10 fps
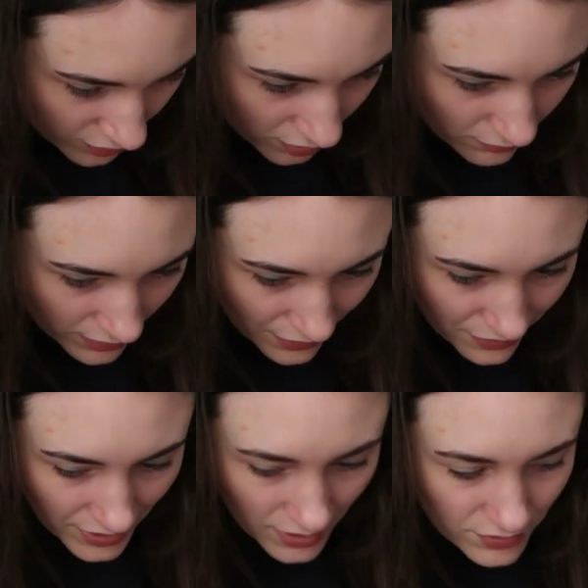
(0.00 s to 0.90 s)
from? I
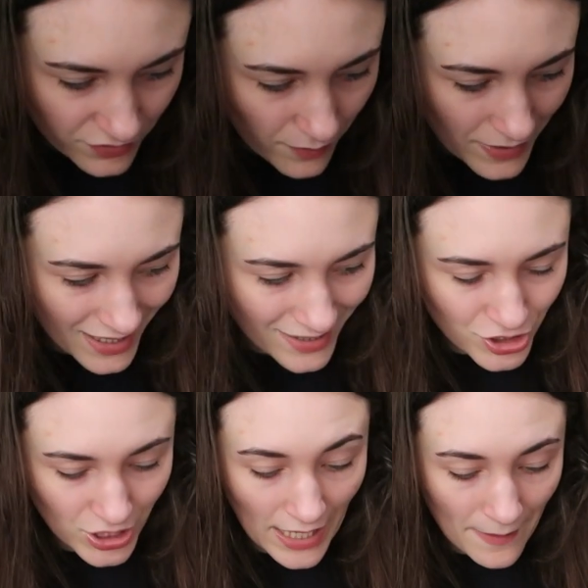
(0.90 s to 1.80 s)
think it was from
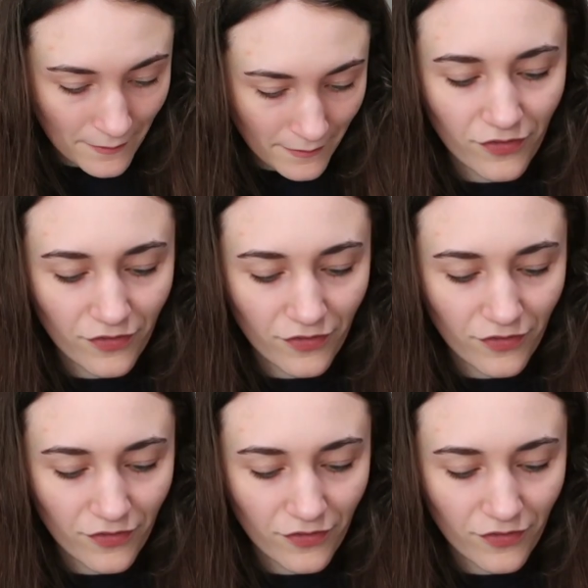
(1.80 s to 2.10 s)
H&M.